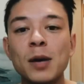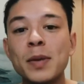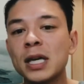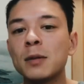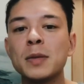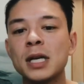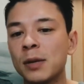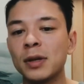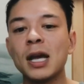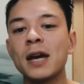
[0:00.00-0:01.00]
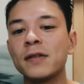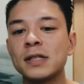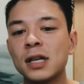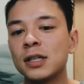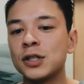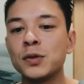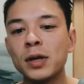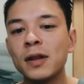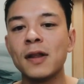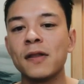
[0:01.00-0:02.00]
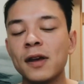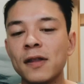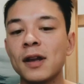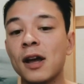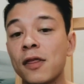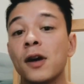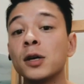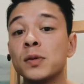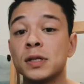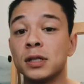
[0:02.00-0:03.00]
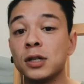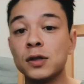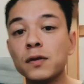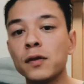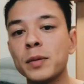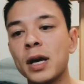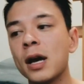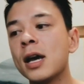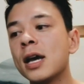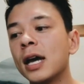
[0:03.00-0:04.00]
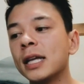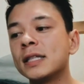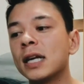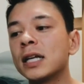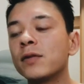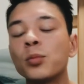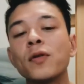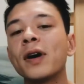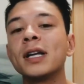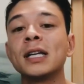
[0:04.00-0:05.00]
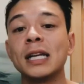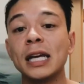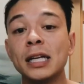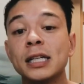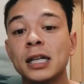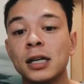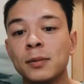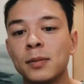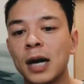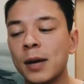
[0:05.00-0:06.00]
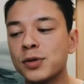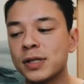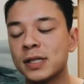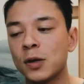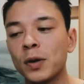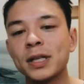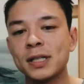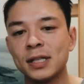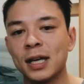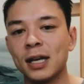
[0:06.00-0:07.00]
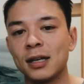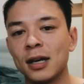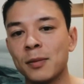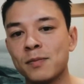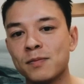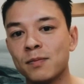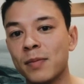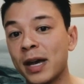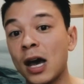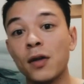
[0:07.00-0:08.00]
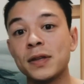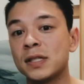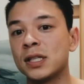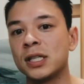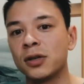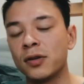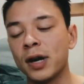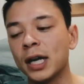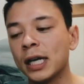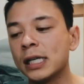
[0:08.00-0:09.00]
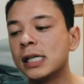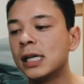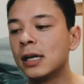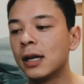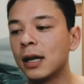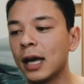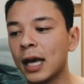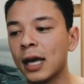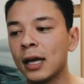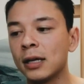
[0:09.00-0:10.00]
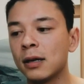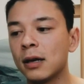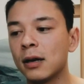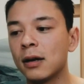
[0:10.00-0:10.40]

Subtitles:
making me come alive. It's not doing the thing that I thought it was going to do for me. It's not even providing an income. I'm just going into debt. My health is deteriorating and